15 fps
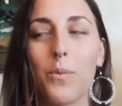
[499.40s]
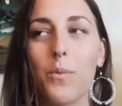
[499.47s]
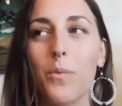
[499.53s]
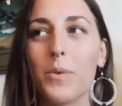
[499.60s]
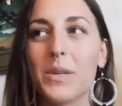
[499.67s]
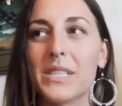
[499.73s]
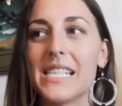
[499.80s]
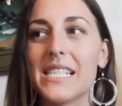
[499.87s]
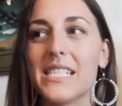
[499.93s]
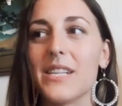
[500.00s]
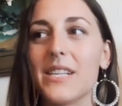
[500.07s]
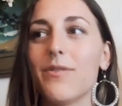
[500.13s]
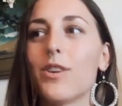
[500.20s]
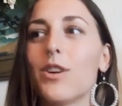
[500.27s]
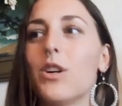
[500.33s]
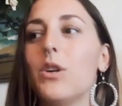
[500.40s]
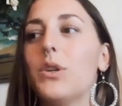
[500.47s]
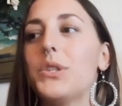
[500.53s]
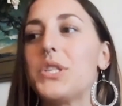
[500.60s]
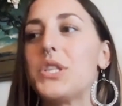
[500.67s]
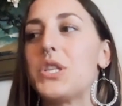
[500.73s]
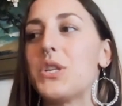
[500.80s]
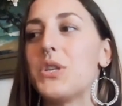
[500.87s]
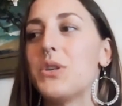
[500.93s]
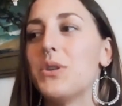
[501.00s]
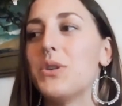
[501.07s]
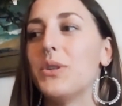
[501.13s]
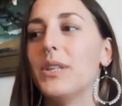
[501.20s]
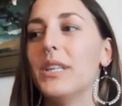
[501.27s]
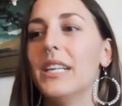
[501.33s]
was it difficult
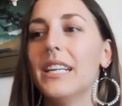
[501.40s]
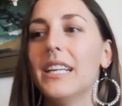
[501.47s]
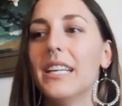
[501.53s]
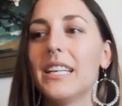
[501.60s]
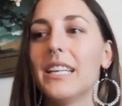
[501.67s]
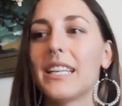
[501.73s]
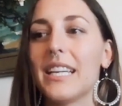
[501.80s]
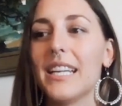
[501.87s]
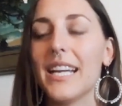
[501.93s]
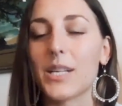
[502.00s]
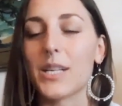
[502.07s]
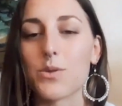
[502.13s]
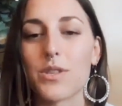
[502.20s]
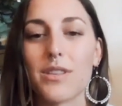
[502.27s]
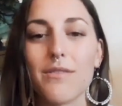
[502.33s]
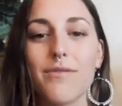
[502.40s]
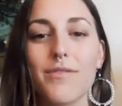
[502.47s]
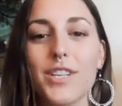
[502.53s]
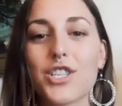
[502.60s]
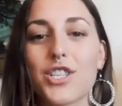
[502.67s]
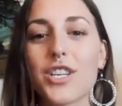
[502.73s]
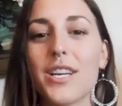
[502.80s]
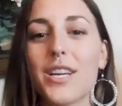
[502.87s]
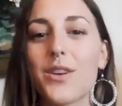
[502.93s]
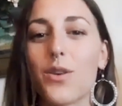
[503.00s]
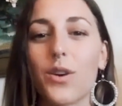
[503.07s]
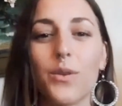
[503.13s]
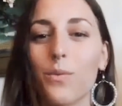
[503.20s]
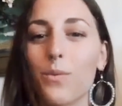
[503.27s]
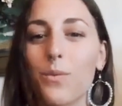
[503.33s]
to connect with the vision,
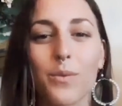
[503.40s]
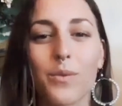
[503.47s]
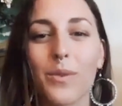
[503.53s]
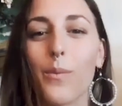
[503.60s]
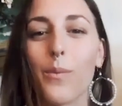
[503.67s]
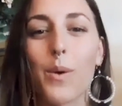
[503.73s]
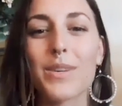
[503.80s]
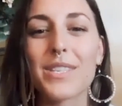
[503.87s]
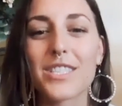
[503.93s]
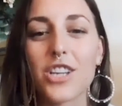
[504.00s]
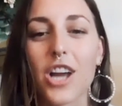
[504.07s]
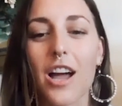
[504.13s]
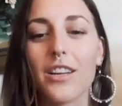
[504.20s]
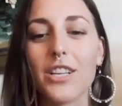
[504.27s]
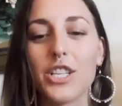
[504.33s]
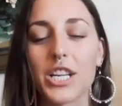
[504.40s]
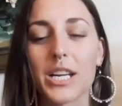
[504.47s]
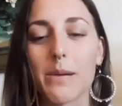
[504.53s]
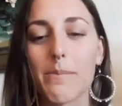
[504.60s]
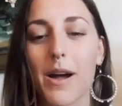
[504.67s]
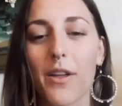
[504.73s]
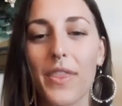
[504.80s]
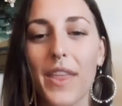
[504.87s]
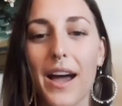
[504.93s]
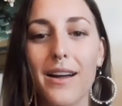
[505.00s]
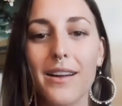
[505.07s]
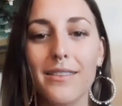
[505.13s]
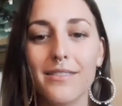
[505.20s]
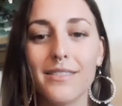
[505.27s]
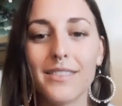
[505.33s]
or what was challenging about
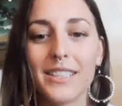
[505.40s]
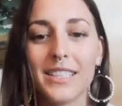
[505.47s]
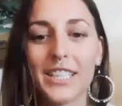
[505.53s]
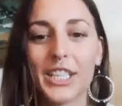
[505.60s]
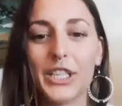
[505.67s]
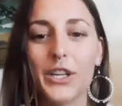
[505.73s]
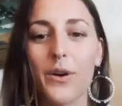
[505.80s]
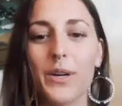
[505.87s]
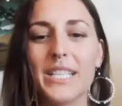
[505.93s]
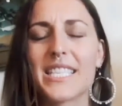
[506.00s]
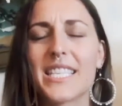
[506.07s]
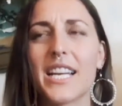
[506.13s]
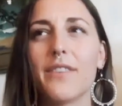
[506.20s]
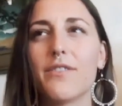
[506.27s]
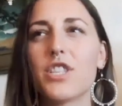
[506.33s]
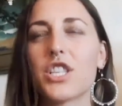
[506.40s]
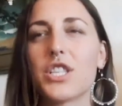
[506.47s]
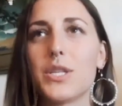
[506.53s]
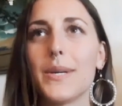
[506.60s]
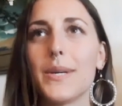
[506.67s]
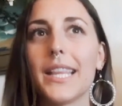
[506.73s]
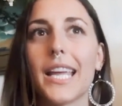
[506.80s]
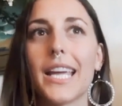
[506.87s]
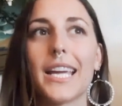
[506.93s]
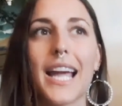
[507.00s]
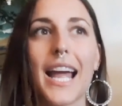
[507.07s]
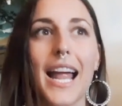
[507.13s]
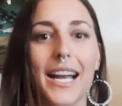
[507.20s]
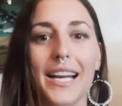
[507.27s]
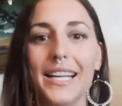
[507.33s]
that? Instead of just doing like
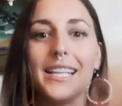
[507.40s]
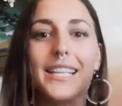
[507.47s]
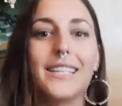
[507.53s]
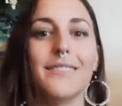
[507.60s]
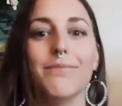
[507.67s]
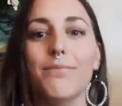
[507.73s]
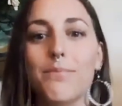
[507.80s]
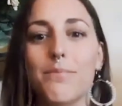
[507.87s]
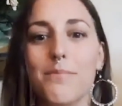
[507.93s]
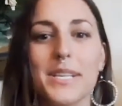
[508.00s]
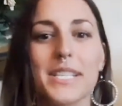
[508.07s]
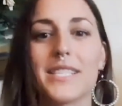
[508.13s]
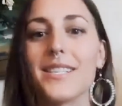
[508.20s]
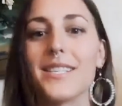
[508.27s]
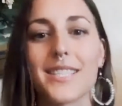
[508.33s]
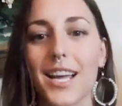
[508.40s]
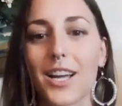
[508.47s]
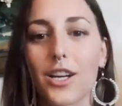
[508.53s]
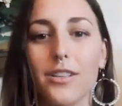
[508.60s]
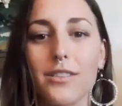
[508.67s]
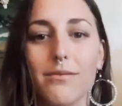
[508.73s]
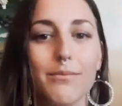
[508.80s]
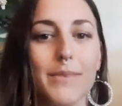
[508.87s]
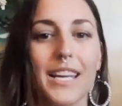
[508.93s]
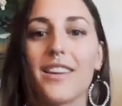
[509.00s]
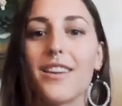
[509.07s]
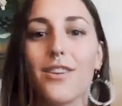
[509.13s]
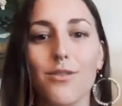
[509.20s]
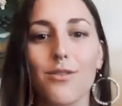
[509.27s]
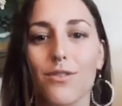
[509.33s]
any business that could
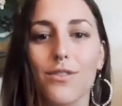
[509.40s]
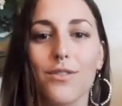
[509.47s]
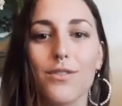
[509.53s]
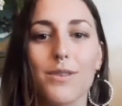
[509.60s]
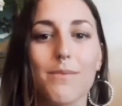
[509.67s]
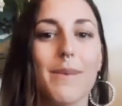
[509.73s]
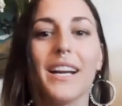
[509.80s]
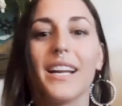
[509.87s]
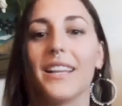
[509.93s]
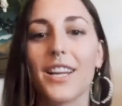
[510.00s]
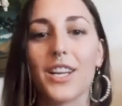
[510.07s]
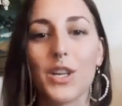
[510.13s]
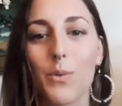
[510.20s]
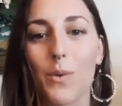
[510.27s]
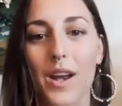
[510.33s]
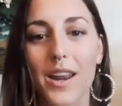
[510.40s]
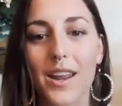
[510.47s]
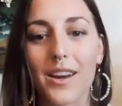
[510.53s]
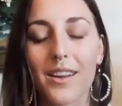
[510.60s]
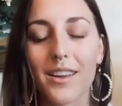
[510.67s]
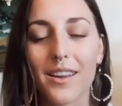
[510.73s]
make you the money that you wanted.